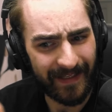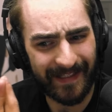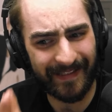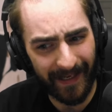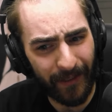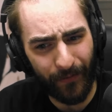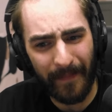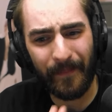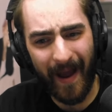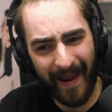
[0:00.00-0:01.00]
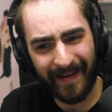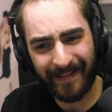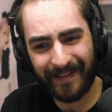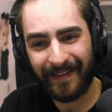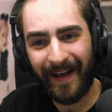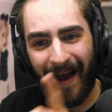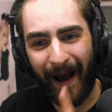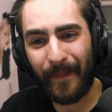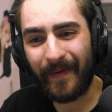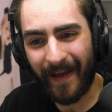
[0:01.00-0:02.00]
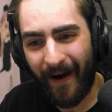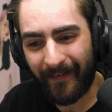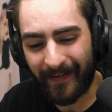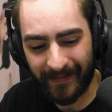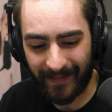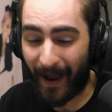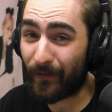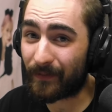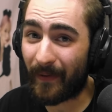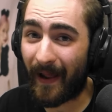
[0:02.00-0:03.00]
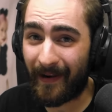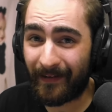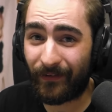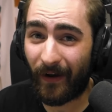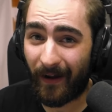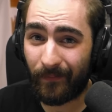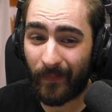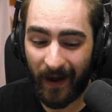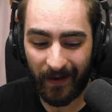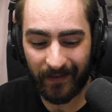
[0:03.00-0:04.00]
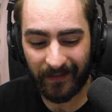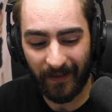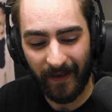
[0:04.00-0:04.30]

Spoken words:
Secret Base. I'll be honest, I was planning to unbox